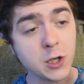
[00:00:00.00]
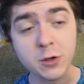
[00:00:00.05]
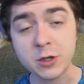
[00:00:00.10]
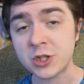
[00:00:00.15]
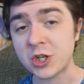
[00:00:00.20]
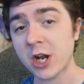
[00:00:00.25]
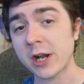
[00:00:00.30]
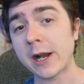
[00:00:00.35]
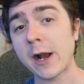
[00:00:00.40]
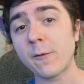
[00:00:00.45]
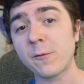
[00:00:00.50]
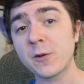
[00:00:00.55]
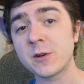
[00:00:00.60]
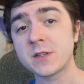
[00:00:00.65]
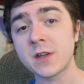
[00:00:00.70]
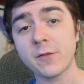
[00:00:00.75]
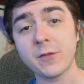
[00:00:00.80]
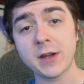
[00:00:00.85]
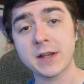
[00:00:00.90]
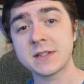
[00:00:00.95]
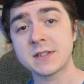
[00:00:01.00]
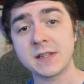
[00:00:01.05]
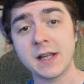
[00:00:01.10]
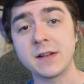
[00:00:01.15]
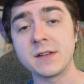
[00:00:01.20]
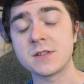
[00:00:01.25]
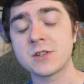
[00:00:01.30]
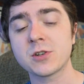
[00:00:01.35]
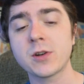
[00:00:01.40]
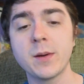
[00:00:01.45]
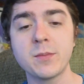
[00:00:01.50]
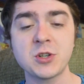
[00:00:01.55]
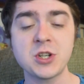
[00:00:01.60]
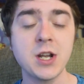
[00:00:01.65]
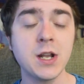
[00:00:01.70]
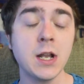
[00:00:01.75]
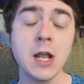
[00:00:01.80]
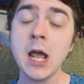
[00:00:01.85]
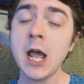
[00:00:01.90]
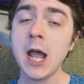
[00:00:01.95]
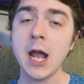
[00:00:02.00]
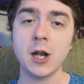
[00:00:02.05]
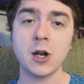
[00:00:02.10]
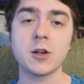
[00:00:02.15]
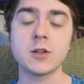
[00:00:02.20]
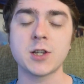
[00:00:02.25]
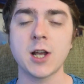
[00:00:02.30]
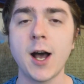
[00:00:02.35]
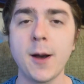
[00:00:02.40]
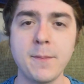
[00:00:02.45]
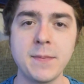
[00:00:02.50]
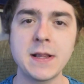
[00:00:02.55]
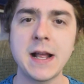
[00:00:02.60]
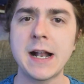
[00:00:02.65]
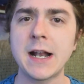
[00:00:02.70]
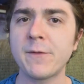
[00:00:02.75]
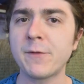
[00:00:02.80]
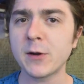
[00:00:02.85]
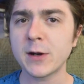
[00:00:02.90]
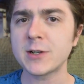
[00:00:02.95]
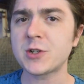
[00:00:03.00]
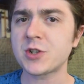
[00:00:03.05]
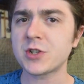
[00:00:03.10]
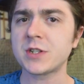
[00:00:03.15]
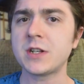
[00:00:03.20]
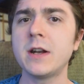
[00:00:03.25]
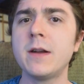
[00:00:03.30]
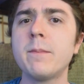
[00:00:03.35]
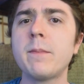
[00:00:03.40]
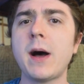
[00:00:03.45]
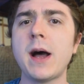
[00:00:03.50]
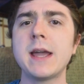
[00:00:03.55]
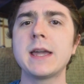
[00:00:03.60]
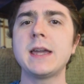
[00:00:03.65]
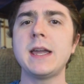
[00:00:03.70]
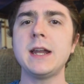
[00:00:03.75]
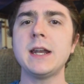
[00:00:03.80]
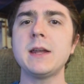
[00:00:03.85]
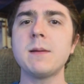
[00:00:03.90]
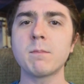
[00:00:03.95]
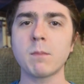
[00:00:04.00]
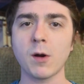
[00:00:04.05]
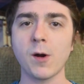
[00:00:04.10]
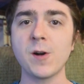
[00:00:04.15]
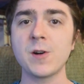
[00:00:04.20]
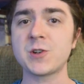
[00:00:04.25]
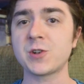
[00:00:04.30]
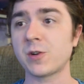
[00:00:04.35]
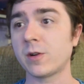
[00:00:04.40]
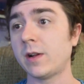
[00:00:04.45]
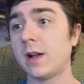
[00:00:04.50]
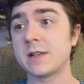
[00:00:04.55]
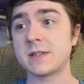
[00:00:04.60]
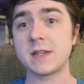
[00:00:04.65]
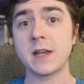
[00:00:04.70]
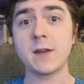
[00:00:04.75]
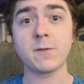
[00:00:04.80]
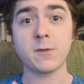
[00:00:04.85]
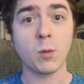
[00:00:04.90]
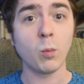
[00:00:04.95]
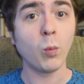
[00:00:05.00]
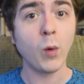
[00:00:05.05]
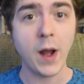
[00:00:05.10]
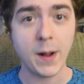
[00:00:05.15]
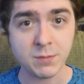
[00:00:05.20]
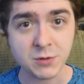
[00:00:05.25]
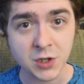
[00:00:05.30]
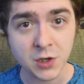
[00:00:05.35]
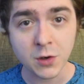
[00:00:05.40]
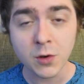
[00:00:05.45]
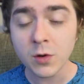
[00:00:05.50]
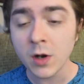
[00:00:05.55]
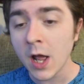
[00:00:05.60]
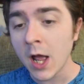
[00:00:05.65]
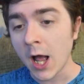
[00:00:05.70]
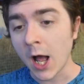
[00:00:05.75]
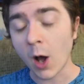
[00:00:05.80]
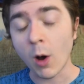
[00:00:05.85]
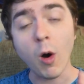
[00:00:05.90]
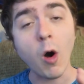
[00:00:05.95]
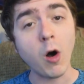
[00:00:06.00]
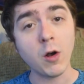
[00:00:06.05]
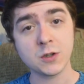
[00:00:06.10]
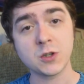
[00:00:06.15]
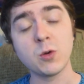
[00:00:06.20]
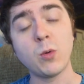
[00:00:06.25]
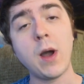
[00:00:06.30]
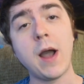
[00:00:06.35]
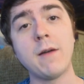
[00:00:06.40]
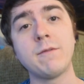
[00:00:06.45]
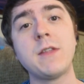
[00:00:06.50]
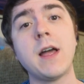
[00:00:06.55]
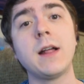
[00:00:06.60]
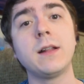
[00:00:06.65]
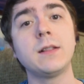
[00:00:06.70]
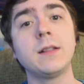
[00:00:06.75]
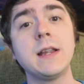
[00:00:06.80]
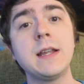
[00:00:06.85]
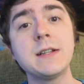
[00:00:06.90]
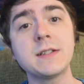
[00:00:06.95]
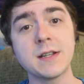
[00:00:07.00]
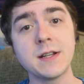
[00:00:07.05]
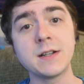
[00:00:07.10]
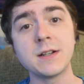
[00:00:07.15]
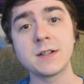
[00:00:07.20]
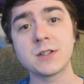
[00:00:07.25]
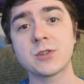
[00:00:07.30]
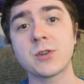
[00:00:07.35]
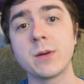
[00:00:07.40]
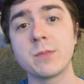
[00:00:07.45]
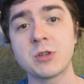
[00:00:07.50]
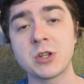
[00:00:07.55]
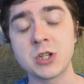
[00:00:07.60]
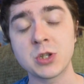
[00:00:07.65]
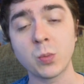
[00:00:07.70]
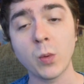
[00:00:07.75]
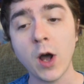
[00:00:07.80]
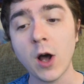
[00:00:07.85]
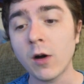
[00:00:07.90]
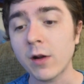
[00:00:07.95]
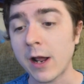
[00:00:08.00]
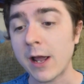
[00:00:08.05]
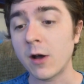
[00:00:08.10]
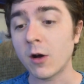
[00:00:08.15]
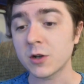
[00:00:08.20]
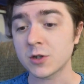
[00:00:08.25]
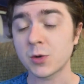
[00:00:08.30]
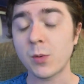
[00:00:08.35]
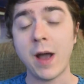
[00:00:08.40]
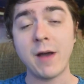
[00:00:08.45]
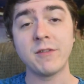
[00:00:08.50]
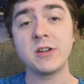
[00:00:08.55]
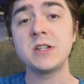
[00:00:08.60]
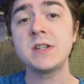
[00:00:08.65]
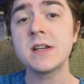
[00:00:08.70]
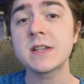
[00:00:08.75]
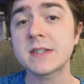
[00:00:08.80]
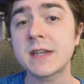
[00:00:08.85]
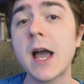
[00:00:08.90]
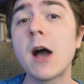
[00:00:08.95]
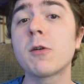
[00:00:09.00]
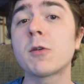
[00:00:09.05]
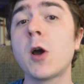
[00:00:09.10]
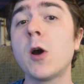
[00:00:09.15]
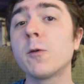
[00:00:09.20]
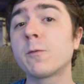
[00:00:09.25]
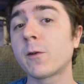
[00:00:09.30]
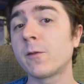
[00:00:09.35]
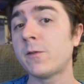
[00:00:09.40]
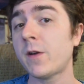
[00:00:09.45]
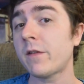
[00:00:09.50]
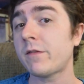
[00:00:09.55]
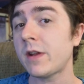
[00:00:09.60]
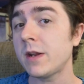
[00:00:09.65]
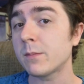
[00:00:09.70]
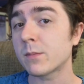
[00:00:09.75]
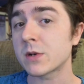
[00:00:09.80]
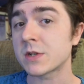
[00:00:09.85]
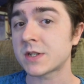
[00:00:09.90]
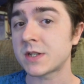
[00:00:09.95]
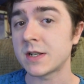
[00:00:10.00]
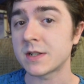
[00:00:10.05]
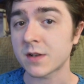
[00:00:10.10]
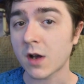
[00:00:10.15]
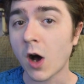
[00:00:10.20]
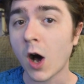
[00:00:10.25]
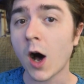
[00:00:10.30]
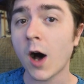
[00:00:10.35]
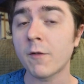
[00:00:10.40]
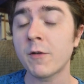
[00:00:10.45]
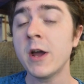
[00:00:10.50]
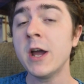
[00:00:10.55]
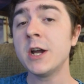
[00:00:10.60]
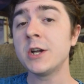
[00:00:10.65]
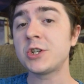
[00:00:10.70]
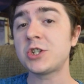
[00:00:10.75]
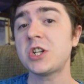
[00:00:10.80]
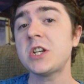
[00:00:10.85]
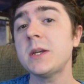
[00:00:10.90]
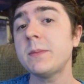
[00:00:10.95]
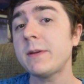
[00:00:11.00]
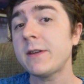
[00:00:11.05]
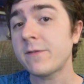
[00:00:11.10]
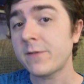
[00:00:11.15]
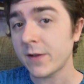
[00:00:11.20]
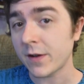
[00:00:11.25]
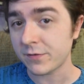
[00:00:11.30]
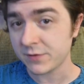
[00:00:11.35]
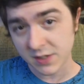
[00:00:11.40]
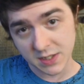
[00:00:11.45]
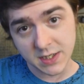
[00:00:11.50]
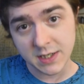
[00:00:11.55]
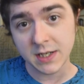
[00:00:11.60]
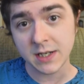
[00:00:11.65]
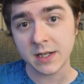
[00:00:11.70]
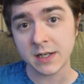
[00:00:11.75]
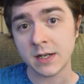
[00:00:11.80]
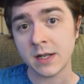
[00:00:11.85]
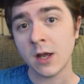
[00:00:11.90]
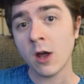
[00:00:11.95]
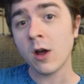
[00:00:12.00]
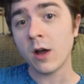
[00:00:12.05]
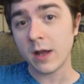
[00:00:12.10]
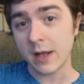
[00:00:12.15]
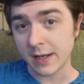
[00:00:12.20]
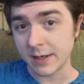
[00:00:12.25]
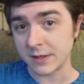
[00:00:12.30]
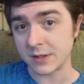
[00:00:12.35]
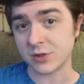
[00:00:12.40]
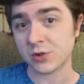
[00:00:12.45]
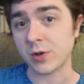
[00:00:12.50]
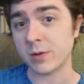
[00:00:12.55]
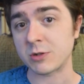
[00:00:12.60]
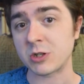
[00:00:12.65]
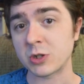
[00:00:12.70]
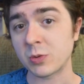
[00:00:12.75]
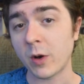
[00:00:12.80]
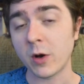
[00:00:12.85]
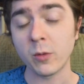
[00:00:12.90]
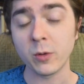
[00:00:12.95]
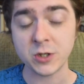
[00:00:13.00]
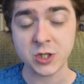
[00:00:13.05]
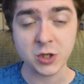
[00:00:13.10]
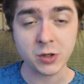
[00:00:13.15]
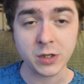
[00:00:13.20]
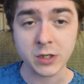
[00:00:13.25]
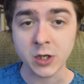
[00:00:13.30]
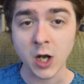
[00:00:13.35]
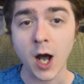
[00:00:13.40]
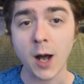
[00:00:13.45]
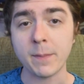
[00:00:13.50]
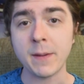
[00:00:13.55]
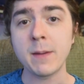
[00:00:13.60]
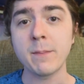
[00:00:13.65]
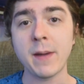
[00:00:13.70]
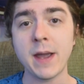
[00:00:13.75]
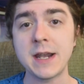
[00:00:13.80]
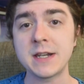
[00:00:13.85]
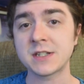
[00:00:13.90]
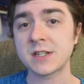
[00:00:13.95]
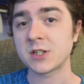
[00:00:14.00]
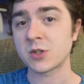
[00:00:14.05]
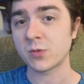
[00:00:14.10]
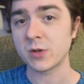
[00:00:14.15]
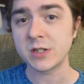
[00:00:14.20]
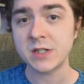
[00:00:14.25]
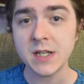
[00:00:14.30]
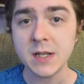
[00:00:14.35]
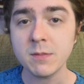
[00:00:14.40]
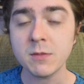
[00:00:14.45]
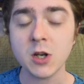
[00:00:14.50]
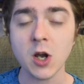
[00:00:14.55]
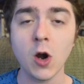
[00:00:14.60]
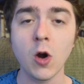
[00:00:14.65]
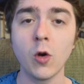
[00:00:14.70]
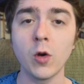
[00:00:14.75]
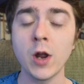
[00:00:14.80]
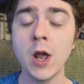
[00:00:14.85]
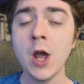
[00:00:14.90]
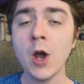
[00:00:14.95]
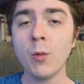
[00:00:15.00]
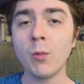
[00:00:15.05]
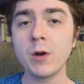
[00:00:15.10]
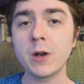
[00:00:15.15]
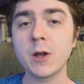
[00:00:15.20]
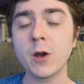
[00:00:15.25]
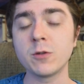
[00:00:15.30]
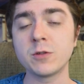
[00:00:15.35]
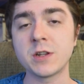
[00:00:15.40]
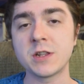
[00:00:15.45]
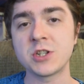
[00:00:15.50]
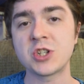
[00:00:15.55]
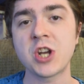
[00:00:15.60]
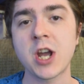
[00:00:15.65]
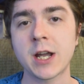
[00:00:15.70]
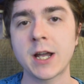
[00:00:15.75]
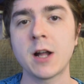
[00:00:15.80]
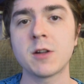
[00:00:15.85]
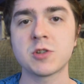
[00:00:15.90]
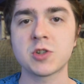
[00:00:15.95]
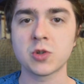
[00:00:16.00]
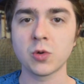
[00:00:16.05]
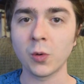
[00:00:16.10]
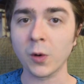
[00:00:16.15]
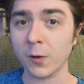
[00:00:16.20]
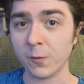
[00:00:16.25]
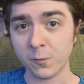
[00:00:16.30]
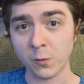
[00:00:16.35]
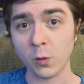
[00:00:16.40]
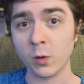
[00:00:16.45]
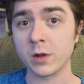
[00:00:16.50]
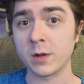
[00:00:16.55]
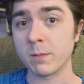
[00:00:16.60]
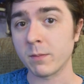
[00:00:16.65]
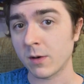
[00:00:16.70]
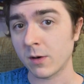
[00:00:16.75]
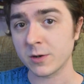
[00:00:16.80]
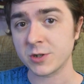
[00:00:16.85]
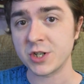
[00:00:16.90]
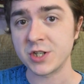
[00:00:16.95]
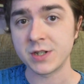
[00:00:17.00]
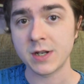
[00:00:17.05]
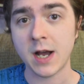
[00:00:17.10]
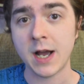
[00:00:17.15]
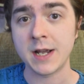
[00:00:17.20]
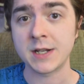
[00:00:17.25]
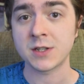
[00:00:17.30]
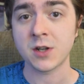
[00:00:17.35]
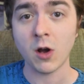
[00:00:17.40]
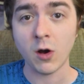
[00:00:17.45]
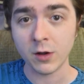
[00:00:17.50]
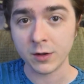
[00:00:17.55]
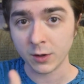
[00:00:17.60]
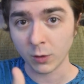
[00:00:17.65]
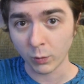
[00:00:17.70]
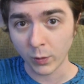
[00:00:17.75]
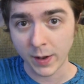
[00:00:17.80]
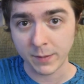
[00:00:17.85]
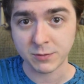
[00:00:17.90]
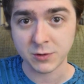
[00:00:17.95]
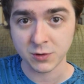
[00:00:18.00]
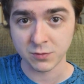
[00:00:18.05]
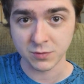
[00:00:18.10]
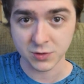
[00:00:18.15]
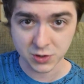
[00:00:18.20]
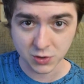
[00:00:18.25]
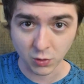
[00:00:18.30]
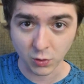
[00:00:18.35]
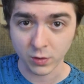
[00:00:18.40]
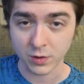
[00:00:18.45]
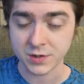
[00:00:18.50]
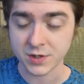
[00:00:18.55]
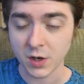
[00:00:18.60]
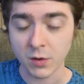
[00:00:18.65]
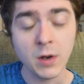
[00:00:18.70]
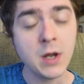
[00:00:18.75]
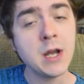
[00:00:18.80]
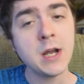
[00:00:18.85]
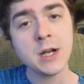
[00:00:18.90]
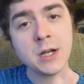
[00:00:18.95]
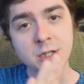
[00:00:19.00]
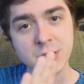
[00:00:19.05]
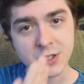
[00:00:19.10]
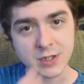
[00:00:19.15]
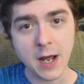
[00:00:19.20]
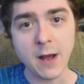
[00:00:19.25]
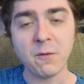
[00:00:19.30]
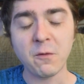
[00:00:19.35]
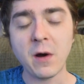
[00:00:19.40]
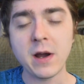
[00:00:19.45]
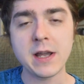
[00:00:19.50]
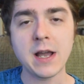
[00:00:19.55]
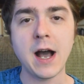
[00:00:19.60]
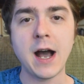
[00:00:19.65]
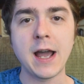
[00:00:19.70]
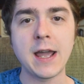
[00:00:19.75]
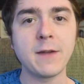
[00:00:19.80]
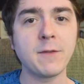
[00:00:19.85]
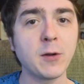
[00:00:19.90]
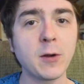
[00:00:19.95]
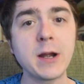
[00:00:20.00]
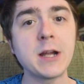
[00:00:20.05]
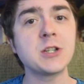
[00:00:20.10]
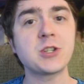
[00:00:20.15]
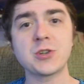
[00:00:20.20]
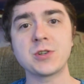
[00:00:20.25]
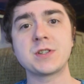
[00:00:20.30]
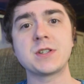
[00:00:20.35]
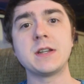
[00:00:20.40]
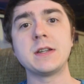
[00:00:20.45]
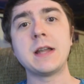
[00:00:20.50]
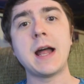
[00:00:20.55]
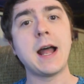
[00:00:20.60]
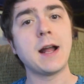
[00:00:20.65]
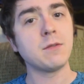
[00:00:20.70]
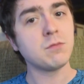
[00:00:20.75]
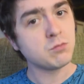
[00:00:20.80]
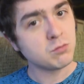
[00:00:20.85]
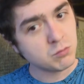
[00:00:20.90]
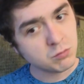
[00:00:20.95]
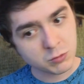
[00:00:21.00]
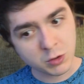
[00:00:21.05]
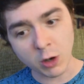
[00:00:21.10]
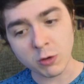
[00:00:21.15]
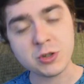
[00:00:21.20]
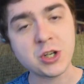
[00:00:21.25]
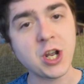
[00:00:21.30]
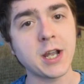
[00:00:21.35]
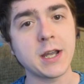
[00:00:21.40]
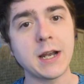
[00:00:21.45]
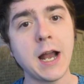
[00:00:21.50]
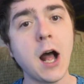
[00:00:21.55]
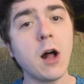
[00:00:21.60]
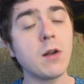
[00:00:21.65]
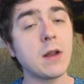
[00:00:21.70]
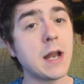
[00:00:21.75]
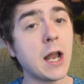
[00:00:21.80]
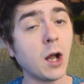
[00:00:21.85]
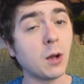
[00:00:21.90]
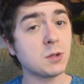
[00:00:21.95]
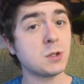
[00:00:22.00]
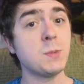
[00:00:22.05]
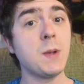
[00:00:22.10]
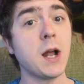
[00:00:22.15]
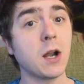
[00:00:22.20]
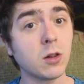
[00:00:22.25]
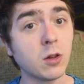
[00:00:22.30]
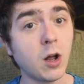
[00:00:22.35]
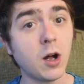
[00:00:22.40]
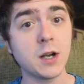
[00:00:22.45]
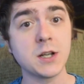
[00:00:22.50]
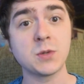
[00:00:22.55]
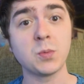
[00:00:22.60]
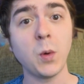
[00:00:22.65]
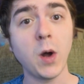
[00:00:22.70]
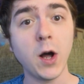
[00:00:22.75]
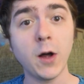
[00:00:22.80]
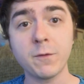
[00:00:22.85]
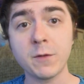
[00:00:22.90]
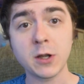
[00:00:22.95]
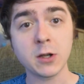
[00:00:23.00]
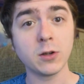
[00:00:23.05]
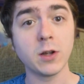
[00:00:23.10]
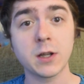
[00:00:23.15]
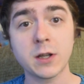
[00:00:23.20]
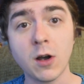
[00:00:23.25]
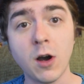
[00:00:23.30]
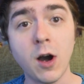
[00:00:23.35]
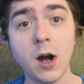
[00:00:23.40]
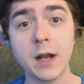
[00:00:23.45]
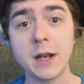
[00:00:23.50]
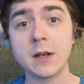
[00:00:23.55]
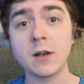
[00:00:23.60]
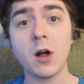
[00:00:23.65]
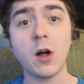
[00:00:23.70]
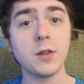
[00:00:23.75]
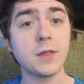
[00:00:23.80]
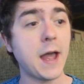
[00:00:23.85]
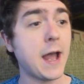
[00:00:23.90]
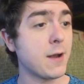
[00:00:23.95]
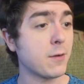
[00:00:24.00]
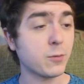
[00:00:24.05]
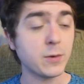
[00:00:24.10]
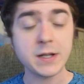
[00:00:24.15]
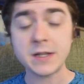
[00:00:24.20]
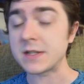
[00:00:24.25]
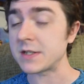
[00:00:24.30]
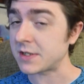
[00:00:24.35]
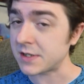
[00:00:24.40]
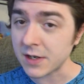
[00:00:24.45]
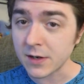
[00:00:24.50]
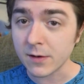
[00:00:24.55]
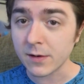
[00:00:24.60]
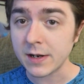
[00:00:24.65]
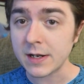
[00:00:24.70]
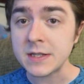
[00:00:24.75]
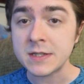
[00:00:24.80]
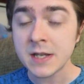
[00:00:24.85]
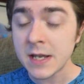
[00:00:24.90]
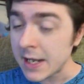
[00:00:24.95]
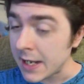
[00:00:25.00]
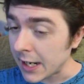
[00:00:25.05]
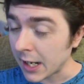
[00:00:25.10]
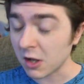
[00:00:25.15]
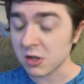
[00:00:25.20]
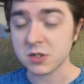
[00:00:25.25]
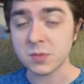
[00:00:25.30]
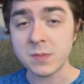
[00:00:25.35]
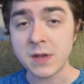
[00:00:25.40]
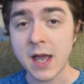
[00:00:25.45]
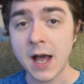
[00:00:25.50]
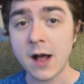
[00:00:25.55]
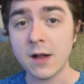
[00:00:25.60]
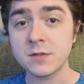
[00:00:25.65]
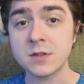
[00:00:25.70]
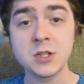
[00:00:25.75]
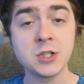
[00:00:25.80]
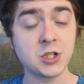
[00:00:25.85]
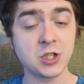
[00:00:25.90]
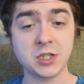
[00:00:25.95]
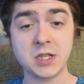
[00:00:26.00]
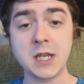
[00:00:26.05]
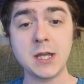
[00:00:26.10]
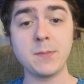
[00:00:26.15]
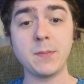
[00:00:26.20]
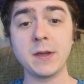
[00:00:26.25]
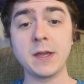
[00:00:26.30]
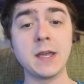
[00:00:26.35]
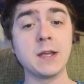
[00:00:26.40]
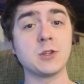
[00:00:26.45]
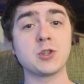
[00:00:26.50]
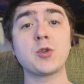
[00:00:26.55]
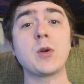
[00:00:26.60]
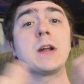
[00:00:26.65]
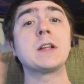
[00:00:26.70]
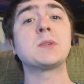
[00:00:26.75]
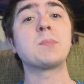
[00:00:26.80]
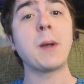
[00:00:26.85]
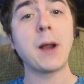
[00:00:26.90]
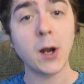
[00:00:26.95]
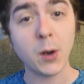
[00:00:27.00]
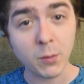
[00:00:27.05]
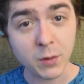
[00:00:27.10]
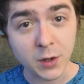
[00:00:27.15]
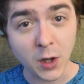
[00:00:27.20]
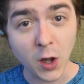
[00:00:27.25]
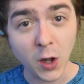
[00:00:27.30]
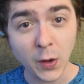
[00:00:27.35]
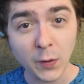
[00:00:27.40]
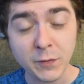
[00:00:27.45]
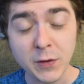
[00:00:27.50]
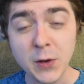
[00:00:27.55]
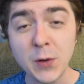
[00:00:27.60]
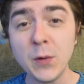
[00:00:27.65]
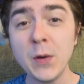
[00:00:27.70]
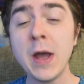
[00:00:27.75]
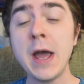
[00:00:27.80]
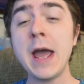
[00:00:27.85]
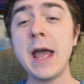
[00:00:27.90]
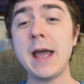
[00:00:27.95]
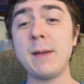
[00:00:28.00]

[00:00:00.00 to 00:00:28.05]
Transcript: You can check it out for yourself like I said in the description. And on top of that, if you're interested in buying any merch or let's say from Webtoon, I'll also have that linked in the description as well. And I also have a discount code for 15% off, Chibi15 in the description as well, which you could copy and paste as a redeem code when you go to the checkout store for the merchandise on the Webtoon store. So just FYI, if you're interested in that, go check it out. It helps me out a lot as well. If you click on it and all that and read the series, helps me out. Just keeping it transparent with all of you.